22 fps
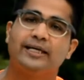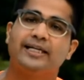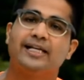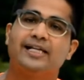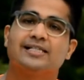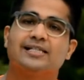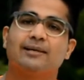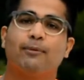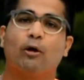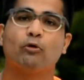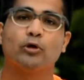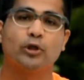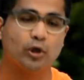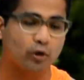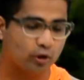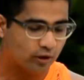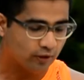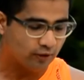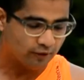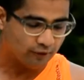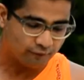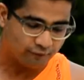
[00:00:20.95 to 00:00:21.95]
tells about your
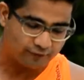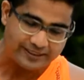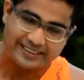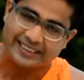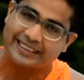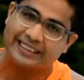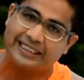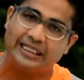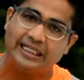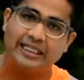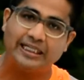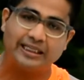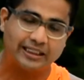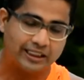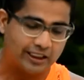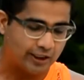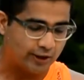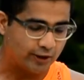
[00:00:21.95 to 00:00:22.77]
physical health,